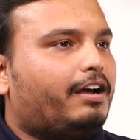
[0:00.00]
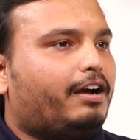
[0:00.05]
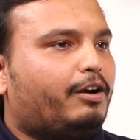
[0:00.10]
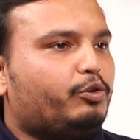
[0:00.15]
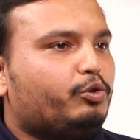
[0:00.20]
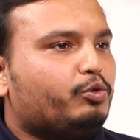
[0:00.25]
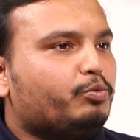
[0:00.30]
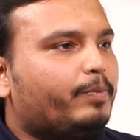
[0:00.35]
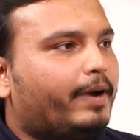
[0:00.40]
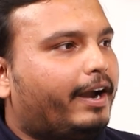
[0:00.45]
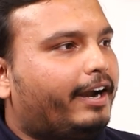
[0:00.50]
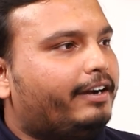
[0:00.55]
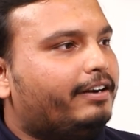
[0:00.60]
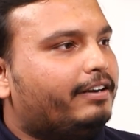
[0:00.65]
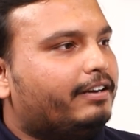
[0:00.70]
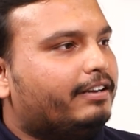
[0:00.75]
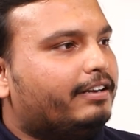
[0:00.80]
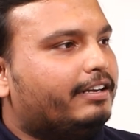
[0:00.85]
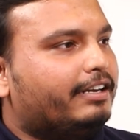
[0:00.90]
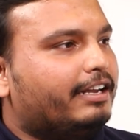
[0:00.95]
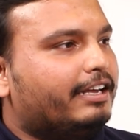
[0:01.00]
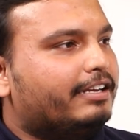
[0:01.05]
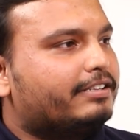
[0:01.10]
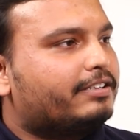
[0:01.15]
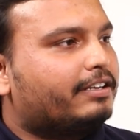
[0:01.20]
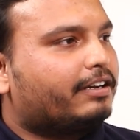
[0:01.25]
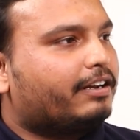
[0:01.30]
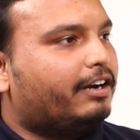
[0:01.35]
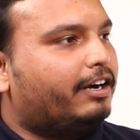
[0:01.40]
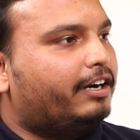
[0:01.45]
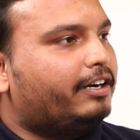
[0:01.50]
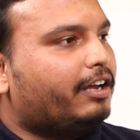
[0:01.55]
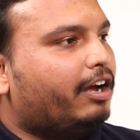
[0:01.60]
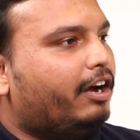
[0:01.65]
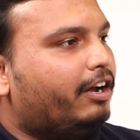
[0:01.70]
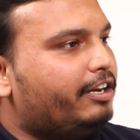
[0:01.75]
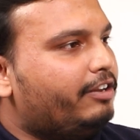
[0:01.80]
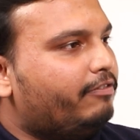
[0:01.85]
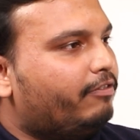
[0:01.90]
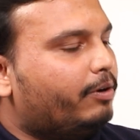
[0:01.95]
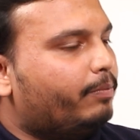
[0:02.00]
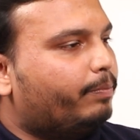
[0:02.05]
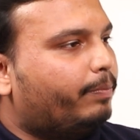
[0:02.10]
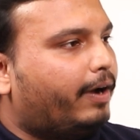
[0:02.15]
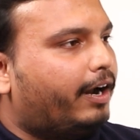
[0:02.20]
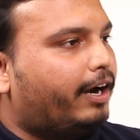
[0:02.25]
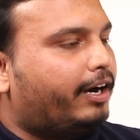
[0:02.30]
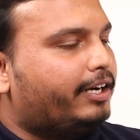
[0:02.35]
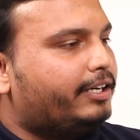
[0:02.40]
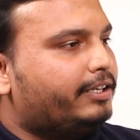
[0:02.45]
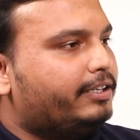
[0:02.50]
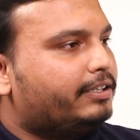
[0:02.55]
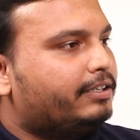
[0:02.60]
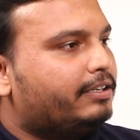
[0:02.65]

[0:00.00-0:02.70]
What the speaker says: How to bend laser cut uneven part